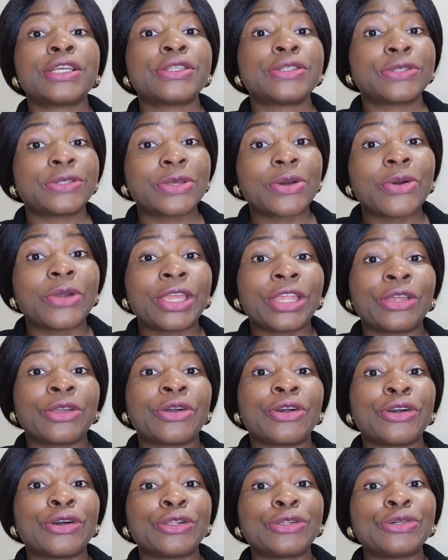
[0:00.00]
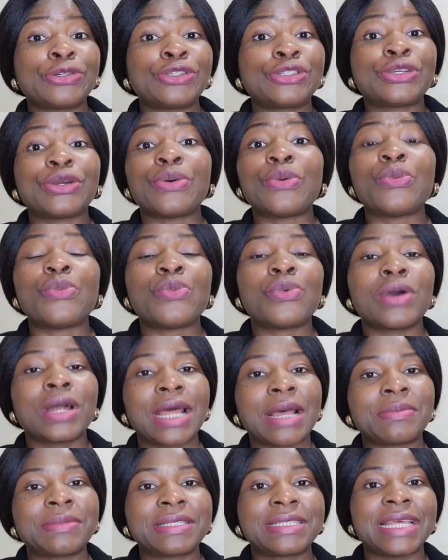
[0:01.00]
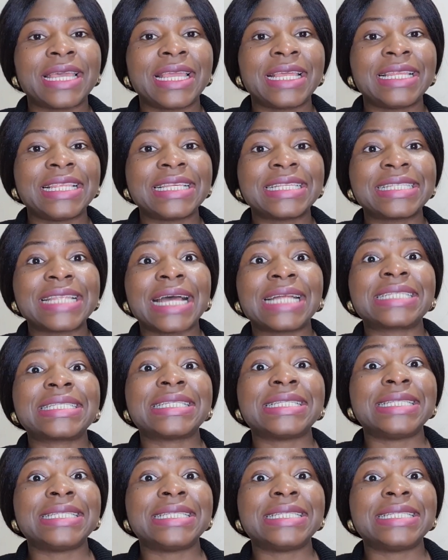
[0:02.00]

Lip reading: So, in conclusion, what I'm saying is that